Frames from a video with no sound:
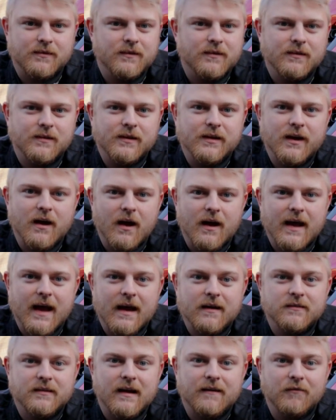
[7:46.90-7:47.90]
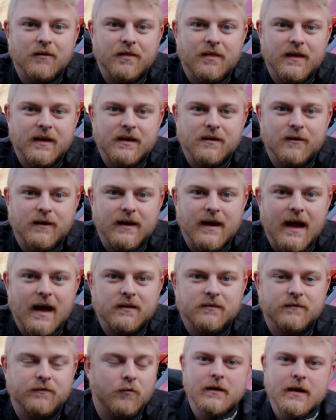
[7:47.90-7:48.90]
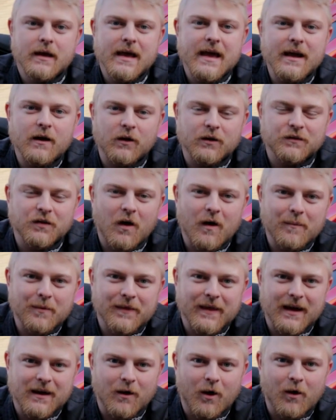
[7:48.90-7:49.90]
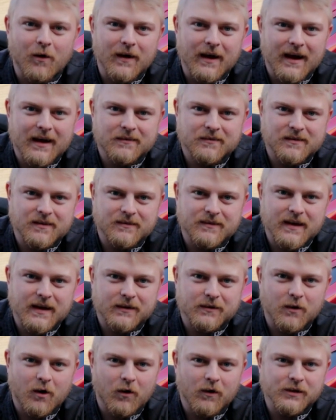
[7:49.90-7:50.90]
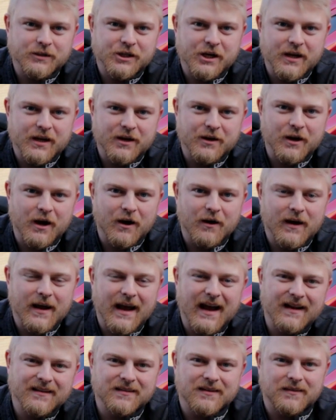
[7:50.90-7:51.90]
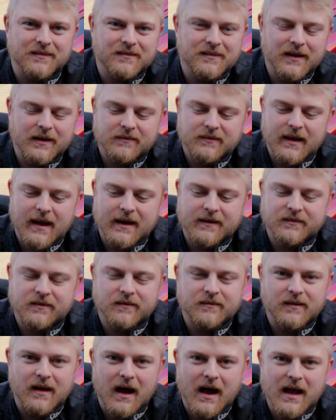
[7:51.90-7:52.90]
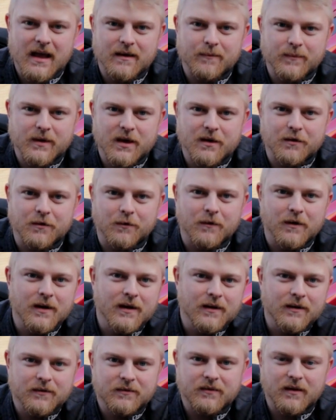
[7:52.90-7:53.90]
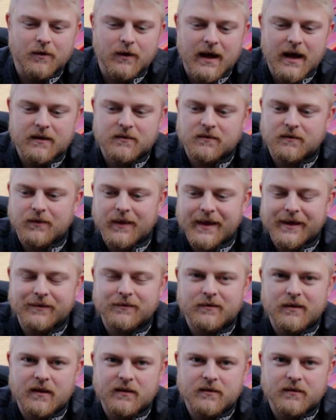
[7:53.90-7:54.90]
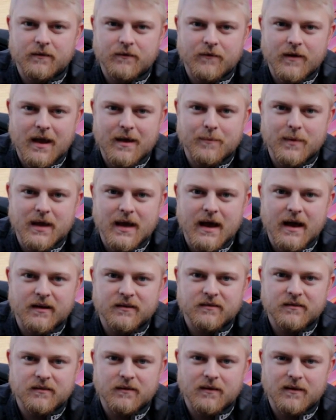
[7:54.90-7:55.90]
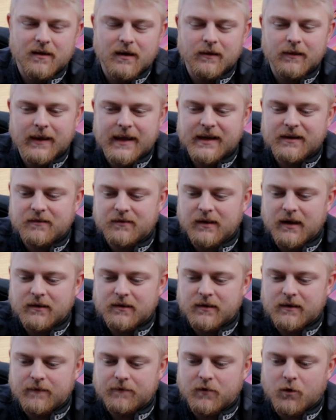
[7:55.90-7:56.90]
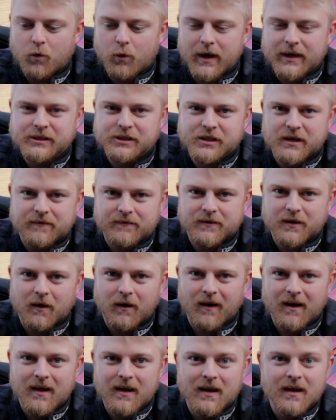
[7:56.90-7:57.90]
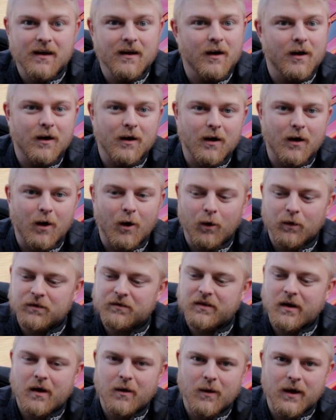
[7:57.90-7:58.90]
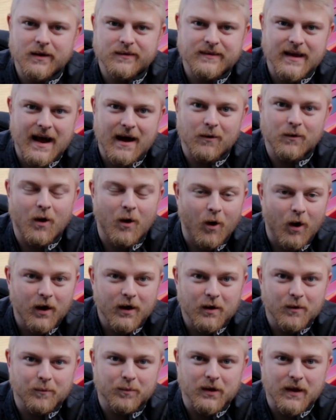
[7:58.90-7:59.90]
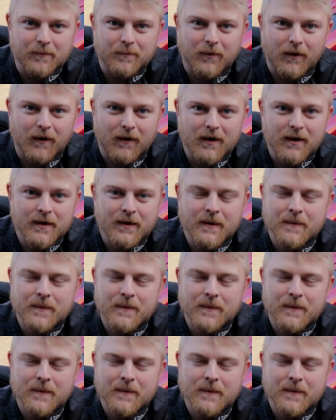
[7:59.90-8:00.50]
You know, it has everything you could ask for. And on top of that all, it has the technology, you know. It has a 6-axis IMU, so it has lean-sensitive ABS, a lean-sensitive quick shifter, also a down auto blipper.